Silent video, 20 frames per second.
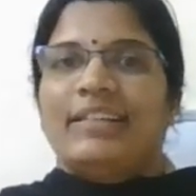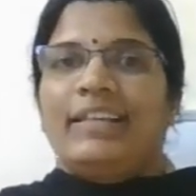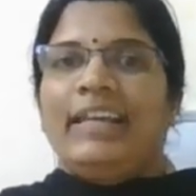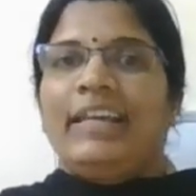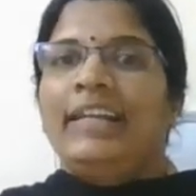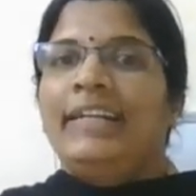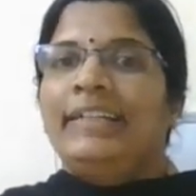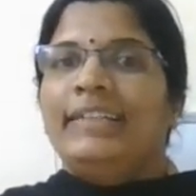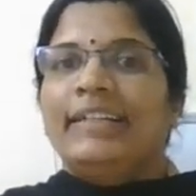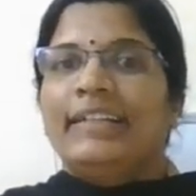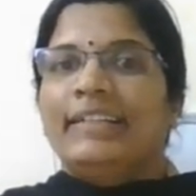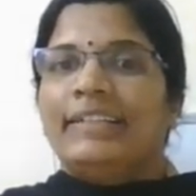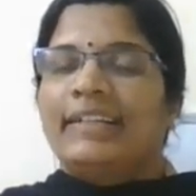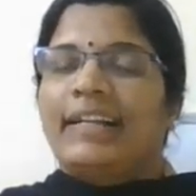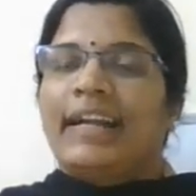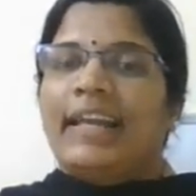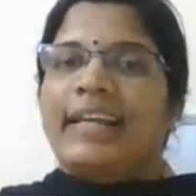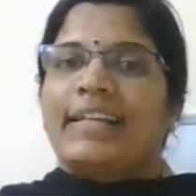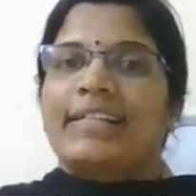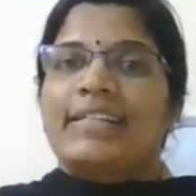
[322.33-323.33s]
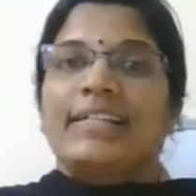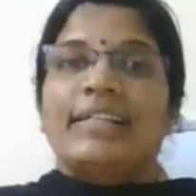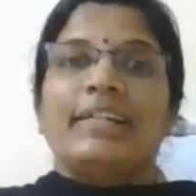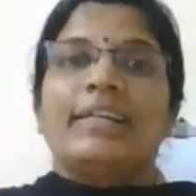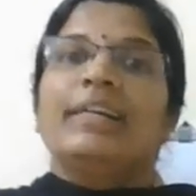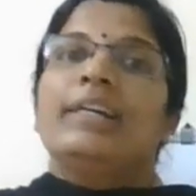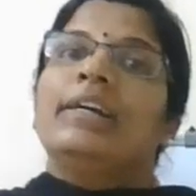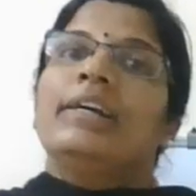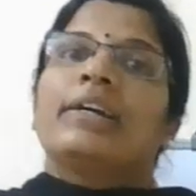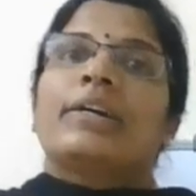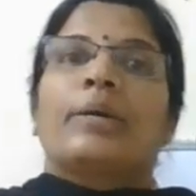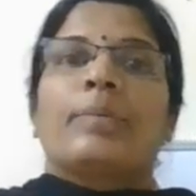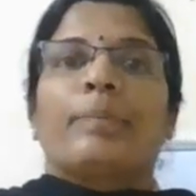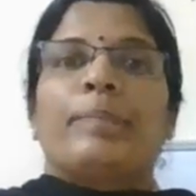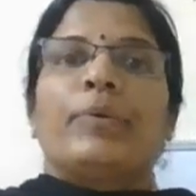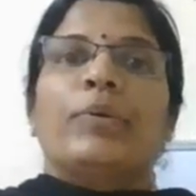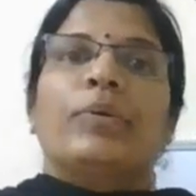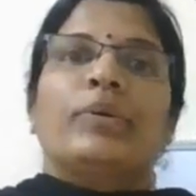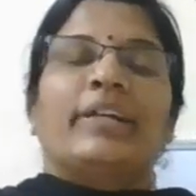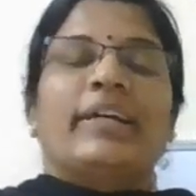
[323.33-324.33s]
Interconnected
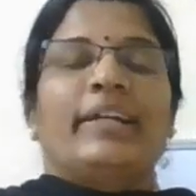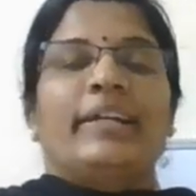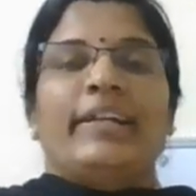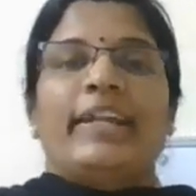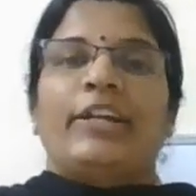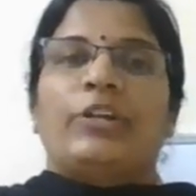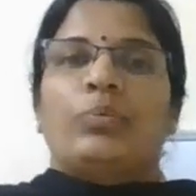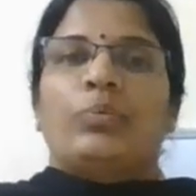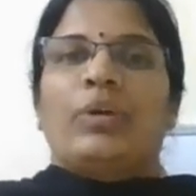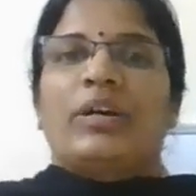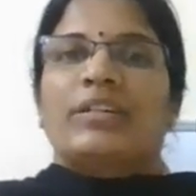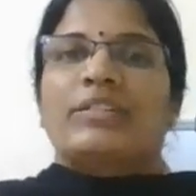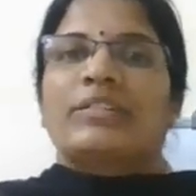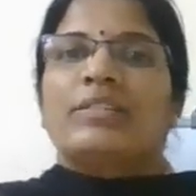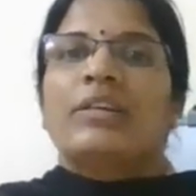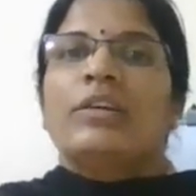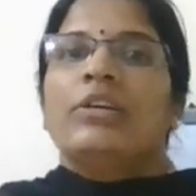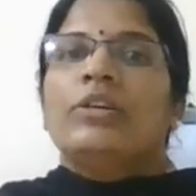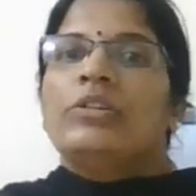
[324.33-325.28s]
computer networks.